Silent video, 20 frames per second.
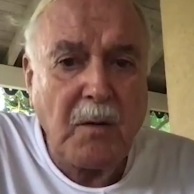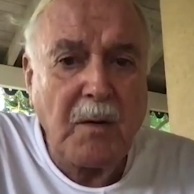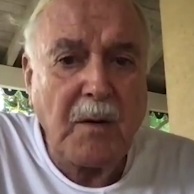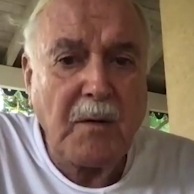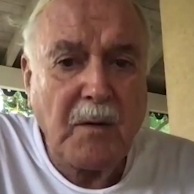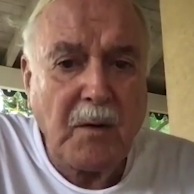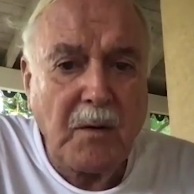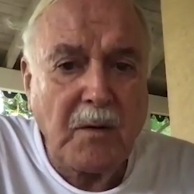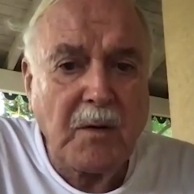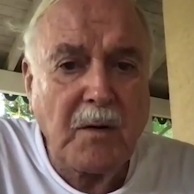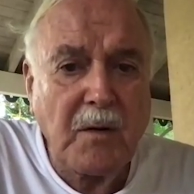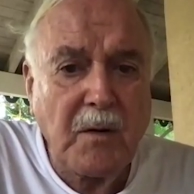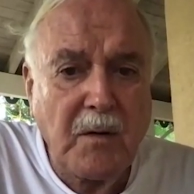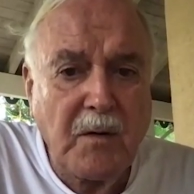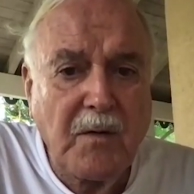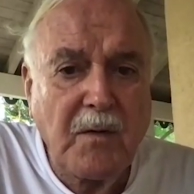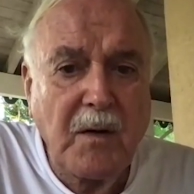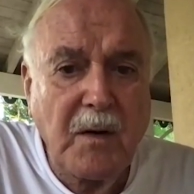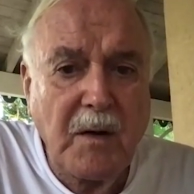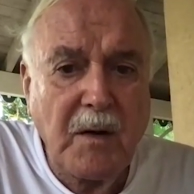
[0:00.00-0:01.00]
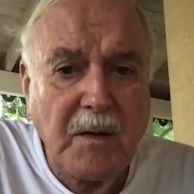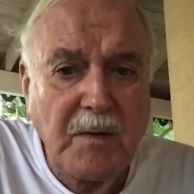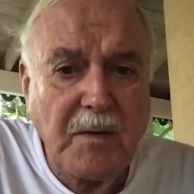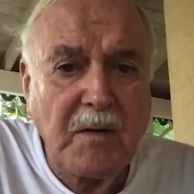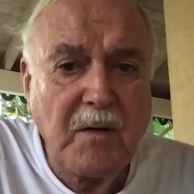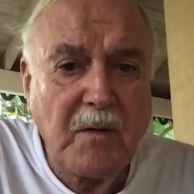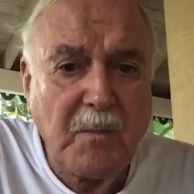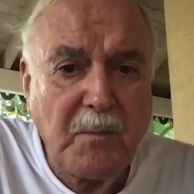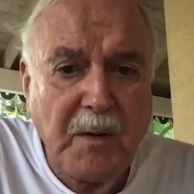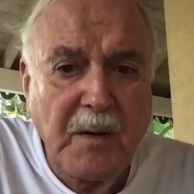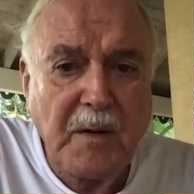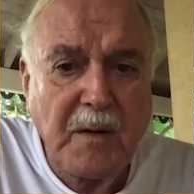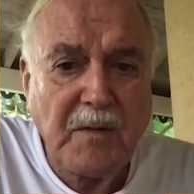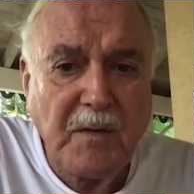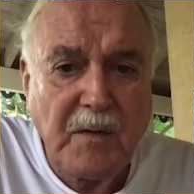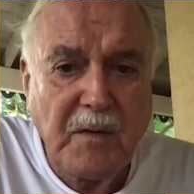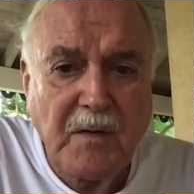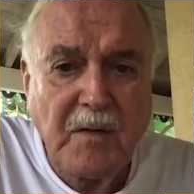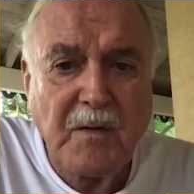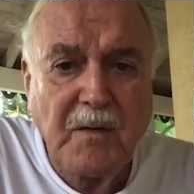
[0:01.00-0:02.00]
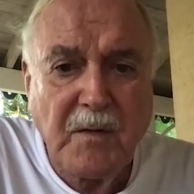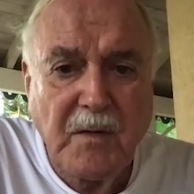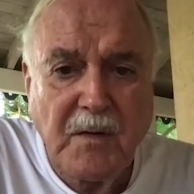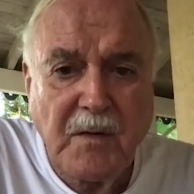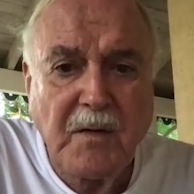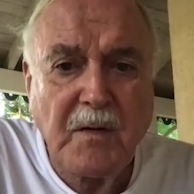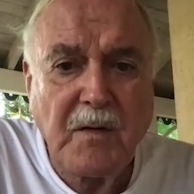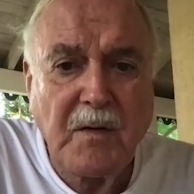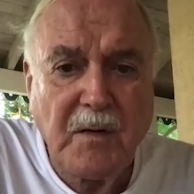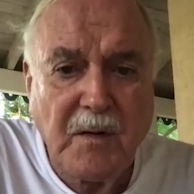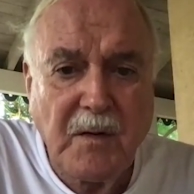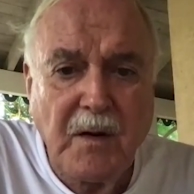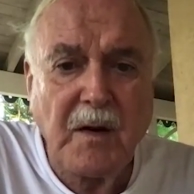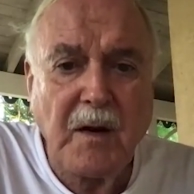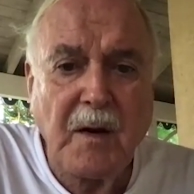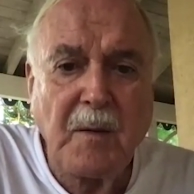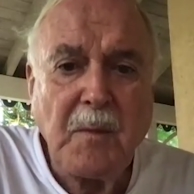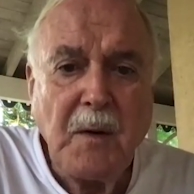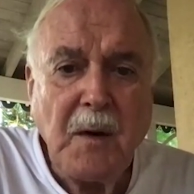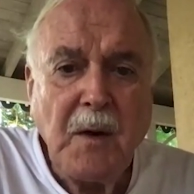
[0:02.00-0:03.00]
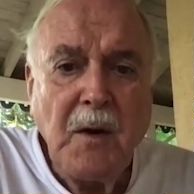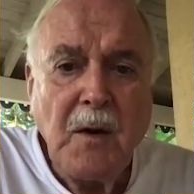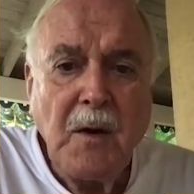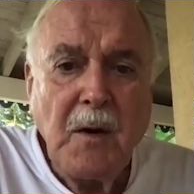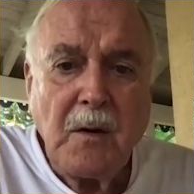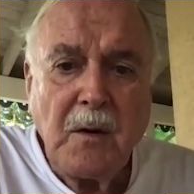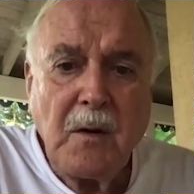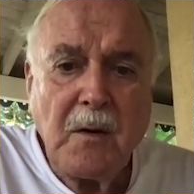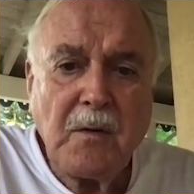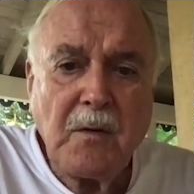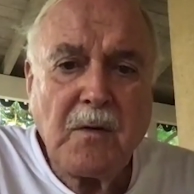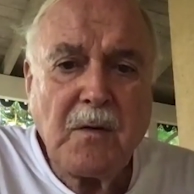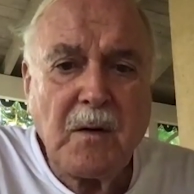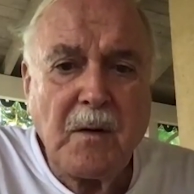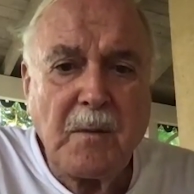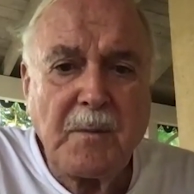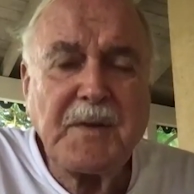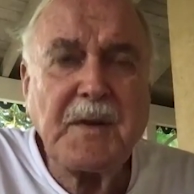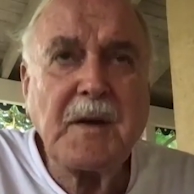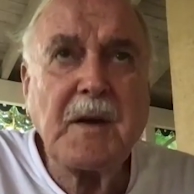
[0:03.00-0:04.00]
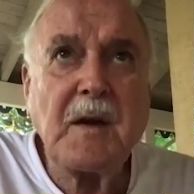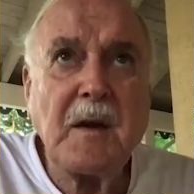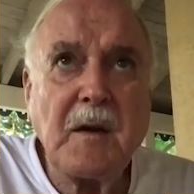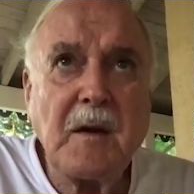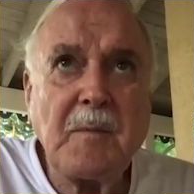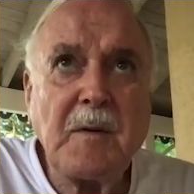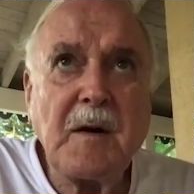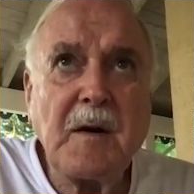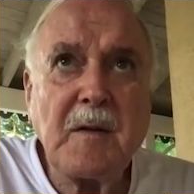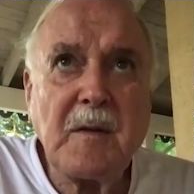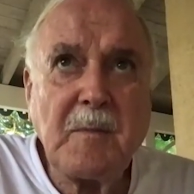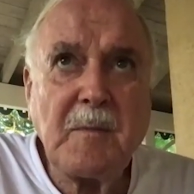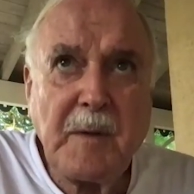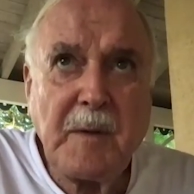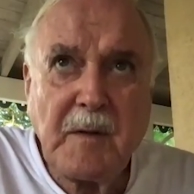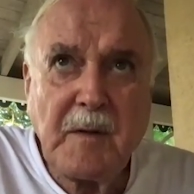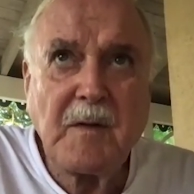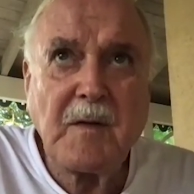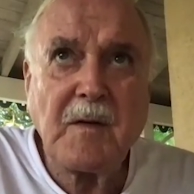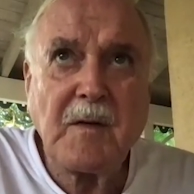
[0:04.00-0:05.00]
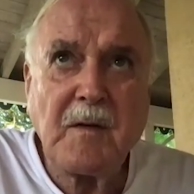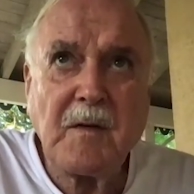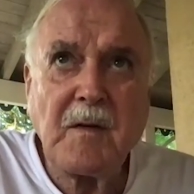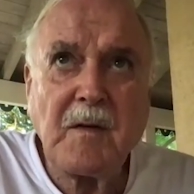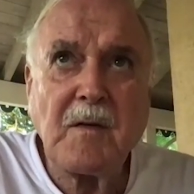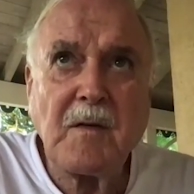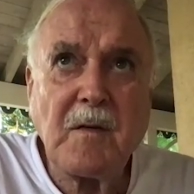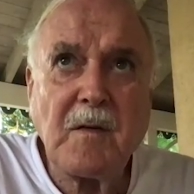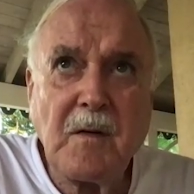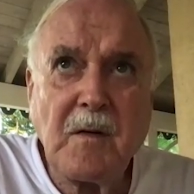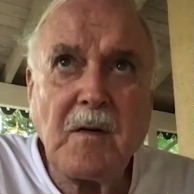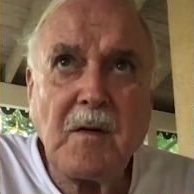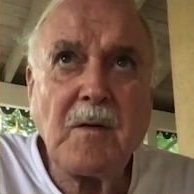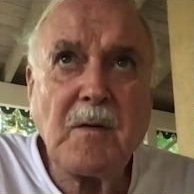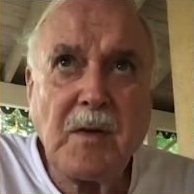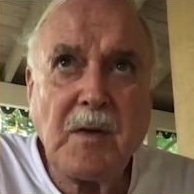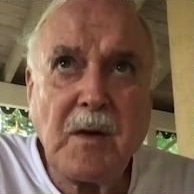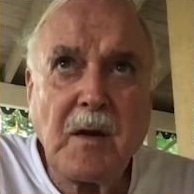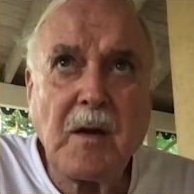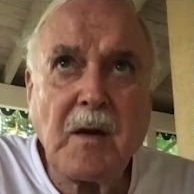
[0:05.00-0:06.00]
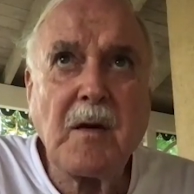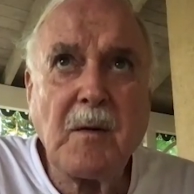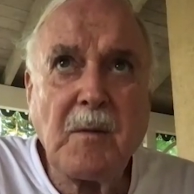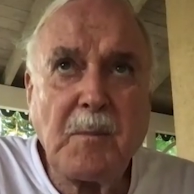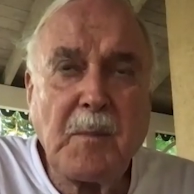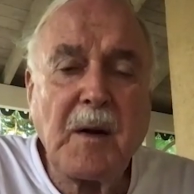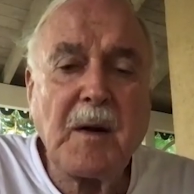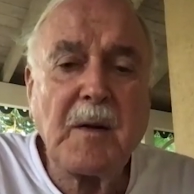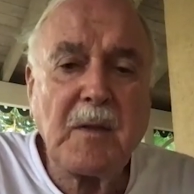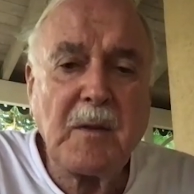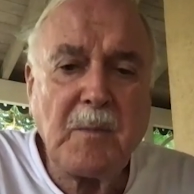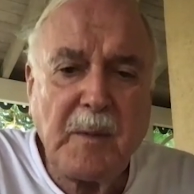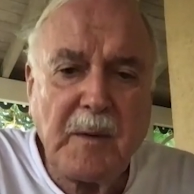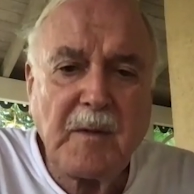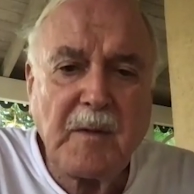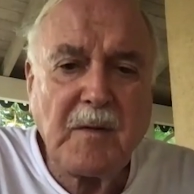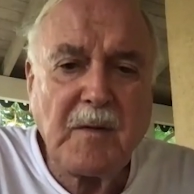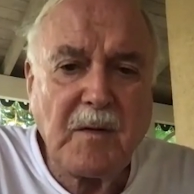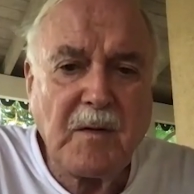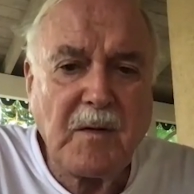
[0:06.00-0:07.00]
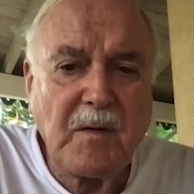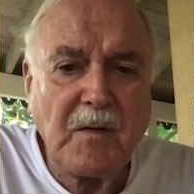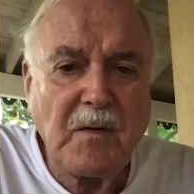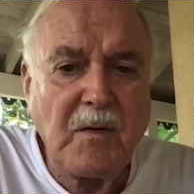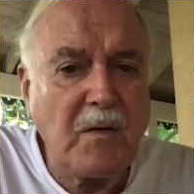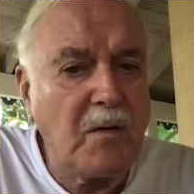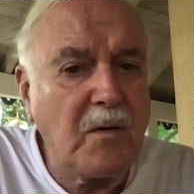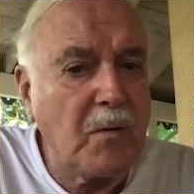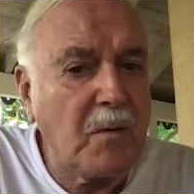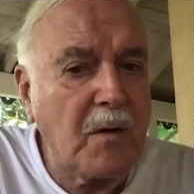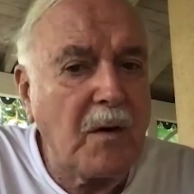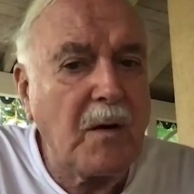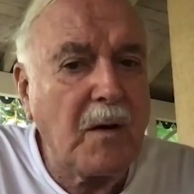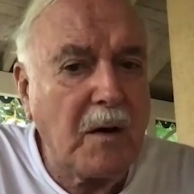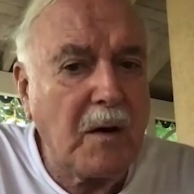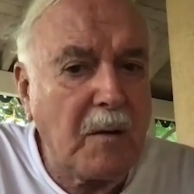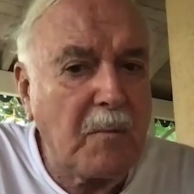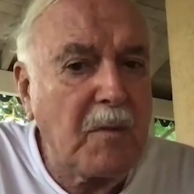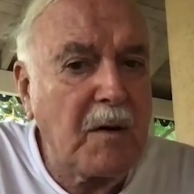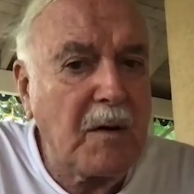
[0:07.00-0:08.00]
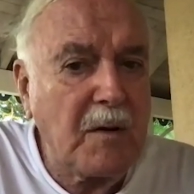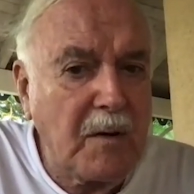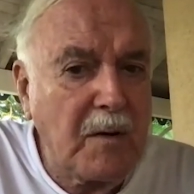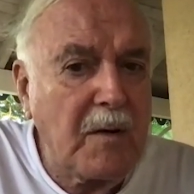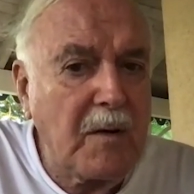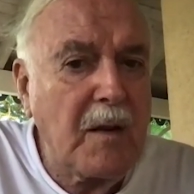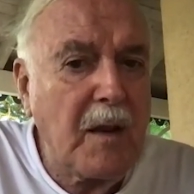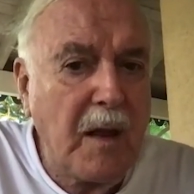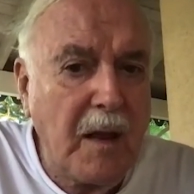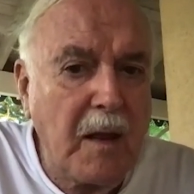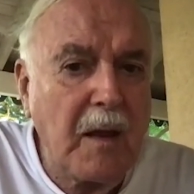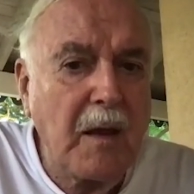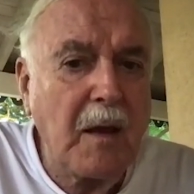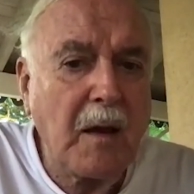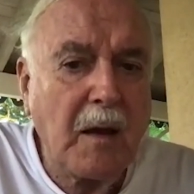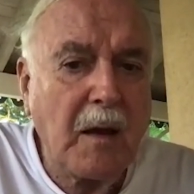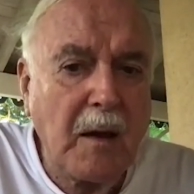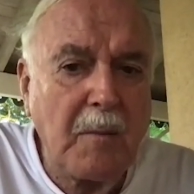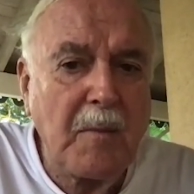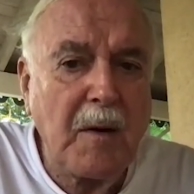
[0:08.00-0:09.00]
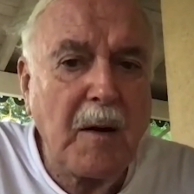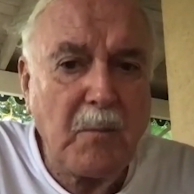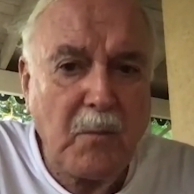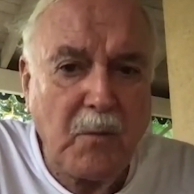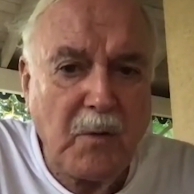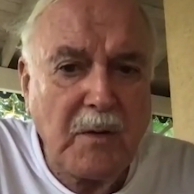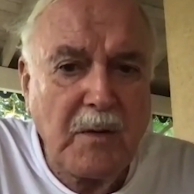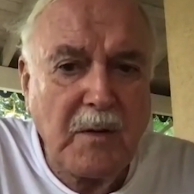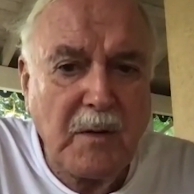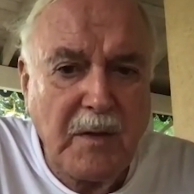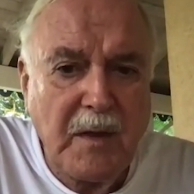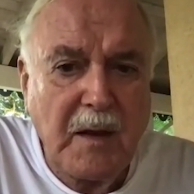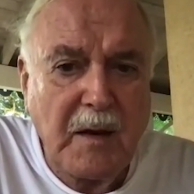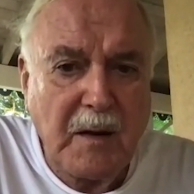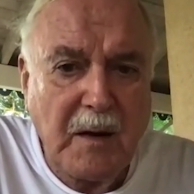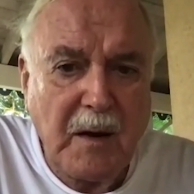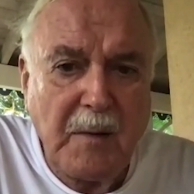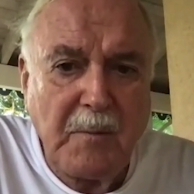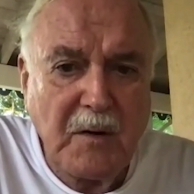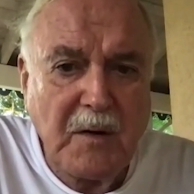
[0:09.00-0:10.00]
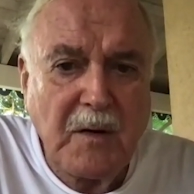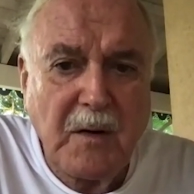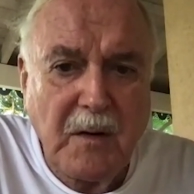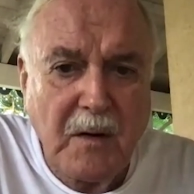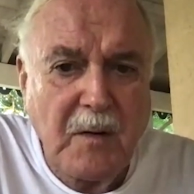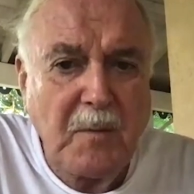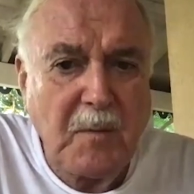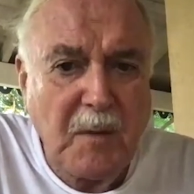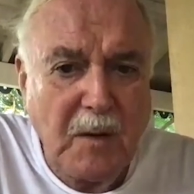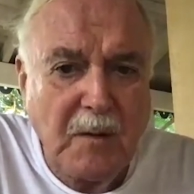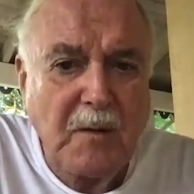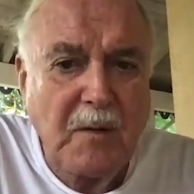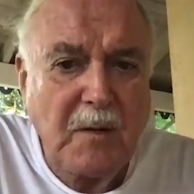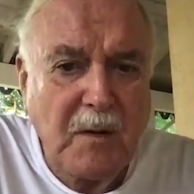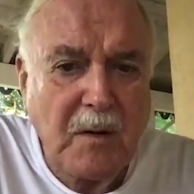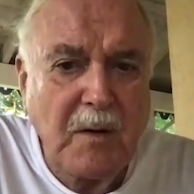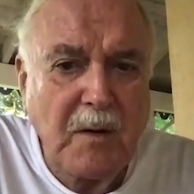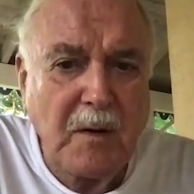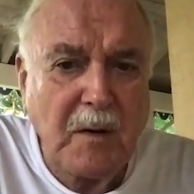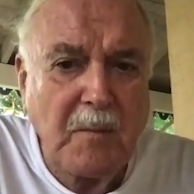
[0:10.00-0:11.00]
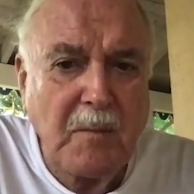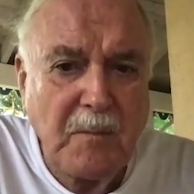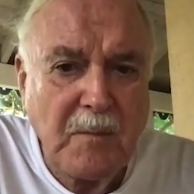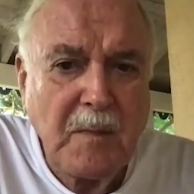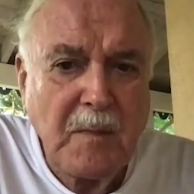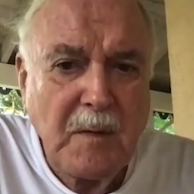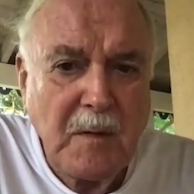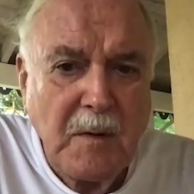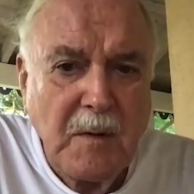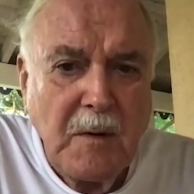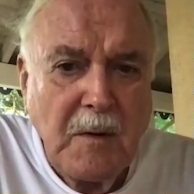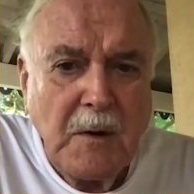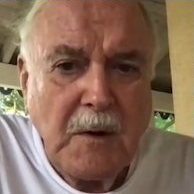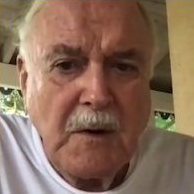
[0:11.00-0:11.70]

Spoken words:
I've got to decide this by such and such a time, you stop thinking about the best decision, and you think about the best decision you can come up with in that limited amount of time. Yeah.